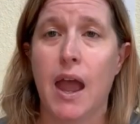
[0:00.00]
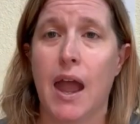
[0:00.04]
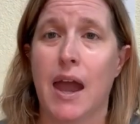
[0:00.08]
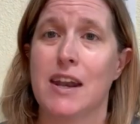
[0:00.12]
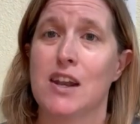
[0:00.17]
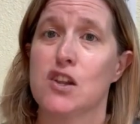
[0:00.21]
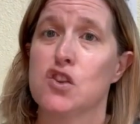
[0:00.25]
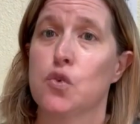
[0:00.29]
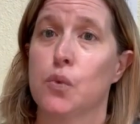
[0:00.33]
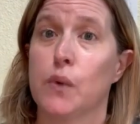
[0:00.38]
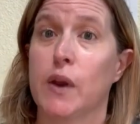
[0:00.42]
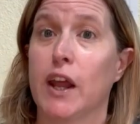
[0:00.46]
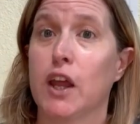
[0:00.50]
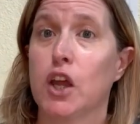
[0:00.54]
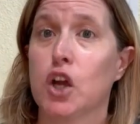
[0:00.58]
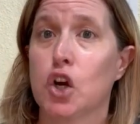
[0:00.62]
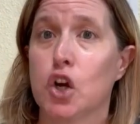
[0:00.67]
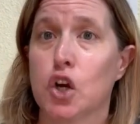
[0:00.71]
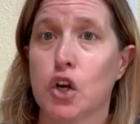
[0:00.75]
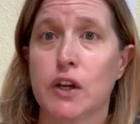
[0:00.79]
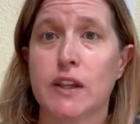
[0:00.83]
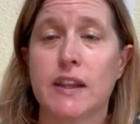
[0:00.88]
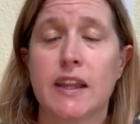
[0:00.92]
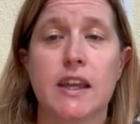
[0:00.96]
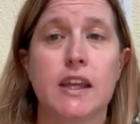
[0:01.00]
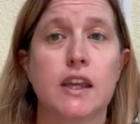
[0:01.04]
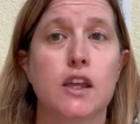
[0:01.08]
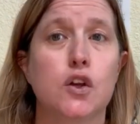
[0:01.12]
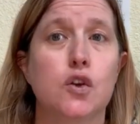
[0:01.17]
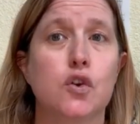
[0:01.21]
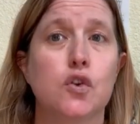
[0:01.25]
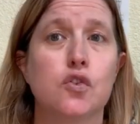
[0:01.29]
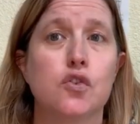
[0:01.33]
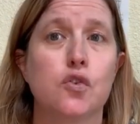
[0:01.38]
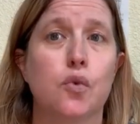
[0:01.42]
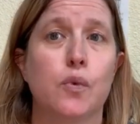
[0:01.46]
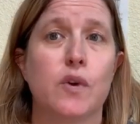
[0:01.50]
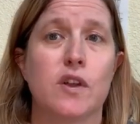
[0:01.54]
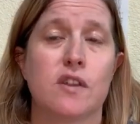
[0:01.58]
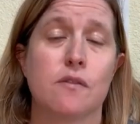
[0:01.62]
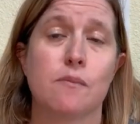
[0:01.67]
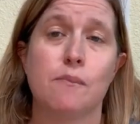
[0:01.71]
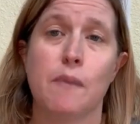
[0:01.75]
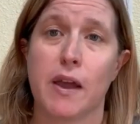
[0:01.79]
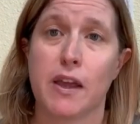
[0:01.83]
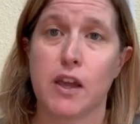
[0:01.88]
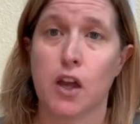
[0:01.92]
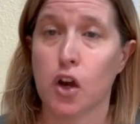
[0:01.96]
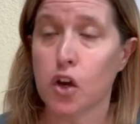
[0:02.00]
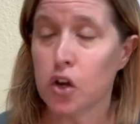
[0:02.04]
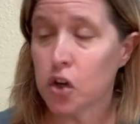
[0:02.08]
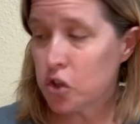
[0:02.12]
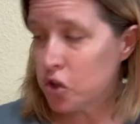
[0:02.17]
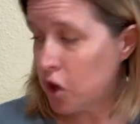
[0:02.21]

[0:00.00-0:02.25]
and it's what I currently use with my younger